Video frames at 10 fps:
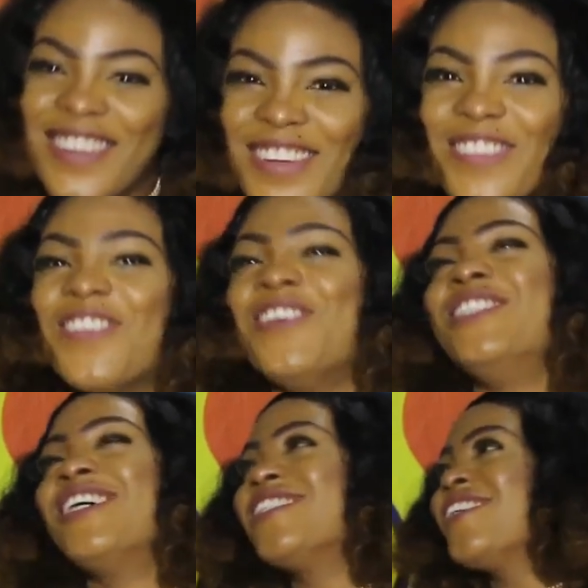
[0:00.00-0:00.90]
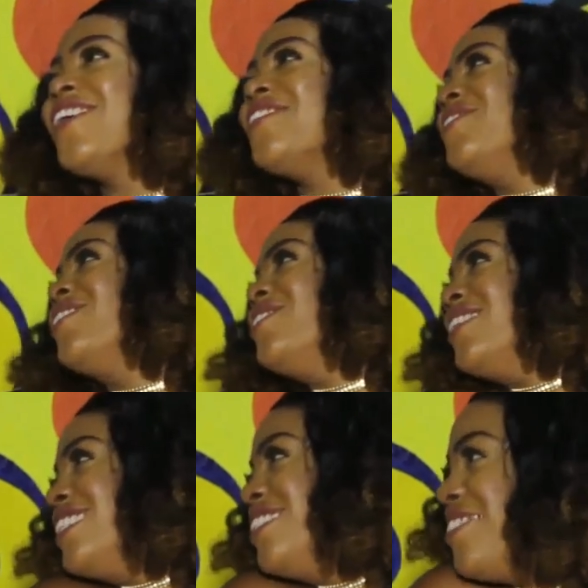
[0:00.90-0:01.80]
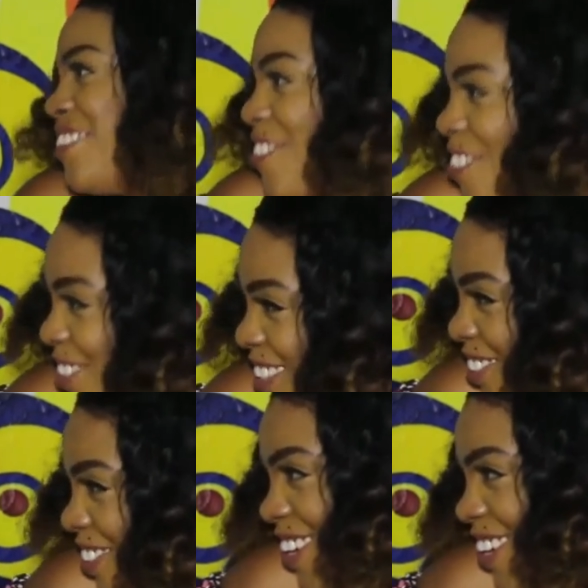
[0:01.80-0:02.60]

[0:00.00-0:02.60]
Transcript: You could just, on Broadway TV, you could just be